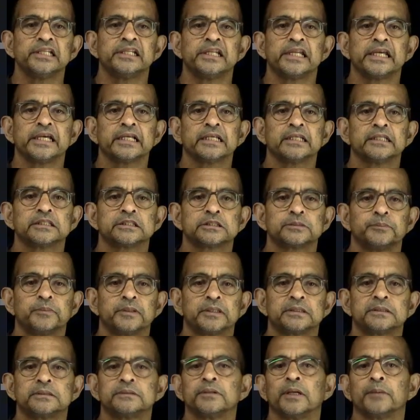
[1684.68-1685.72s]
English,
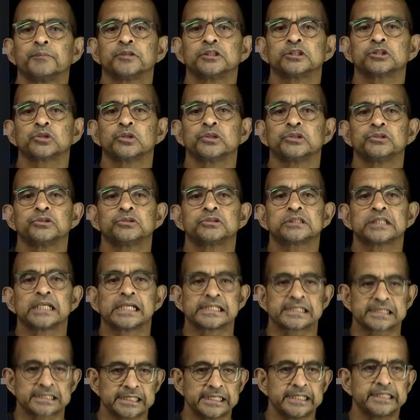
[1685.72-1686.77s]
but I'm just going to
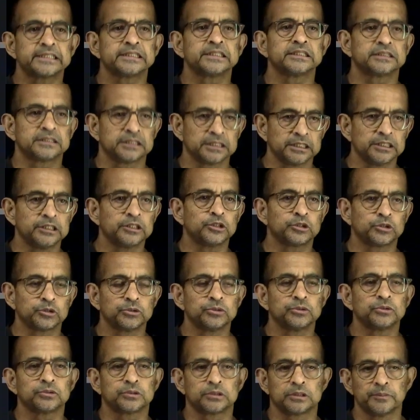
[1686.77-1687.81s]
translate it
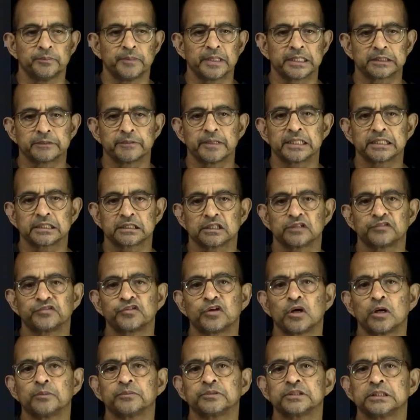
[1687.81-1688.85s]
into the mathematical
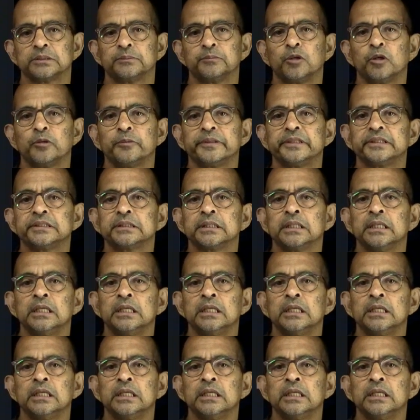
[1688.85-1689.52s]
forms in a moment.